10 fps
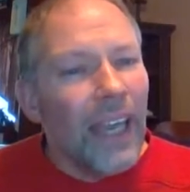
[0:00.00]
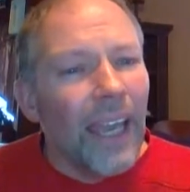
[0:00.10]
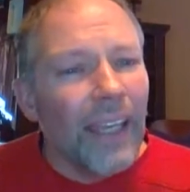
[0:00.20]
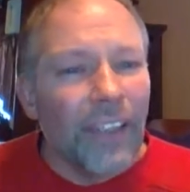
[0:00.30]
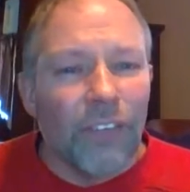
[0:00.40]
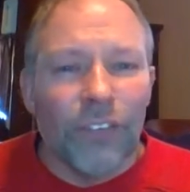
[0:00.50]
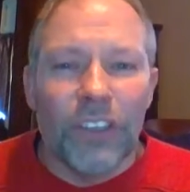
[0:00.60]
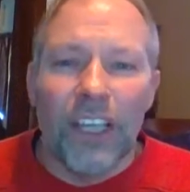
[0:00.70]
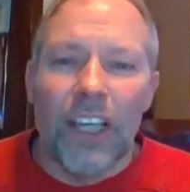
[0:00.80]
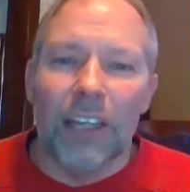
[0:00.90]
And every
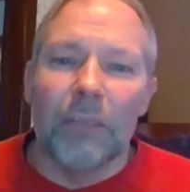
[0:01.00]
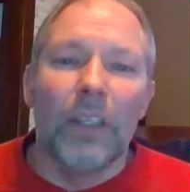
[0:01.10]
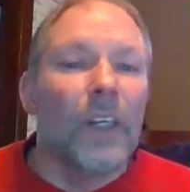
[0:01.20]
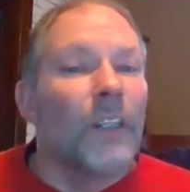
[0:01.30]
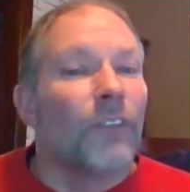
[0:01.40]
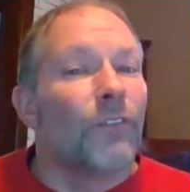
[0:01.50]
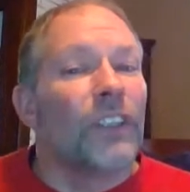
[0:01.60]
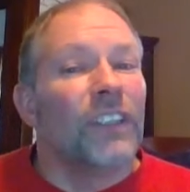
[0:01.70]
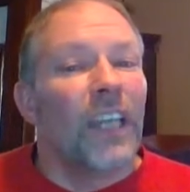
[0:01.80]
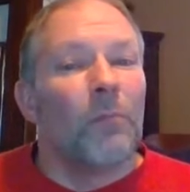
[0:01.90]
time, the
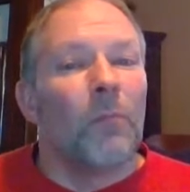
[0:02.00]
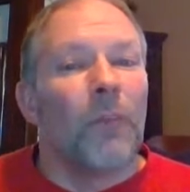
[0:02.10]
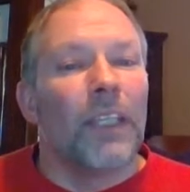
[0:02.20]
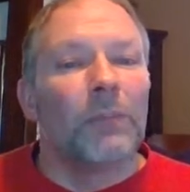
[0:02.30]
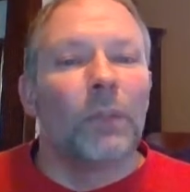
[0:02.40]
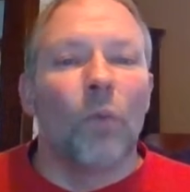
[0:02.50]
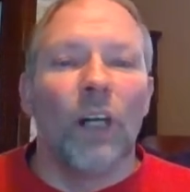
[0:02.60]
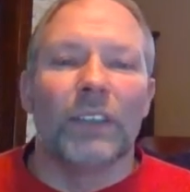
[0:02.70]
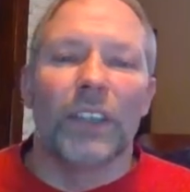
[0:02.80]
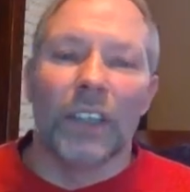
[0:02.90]
free sample makes me
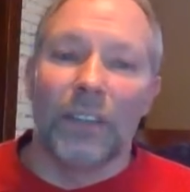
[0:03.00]
want to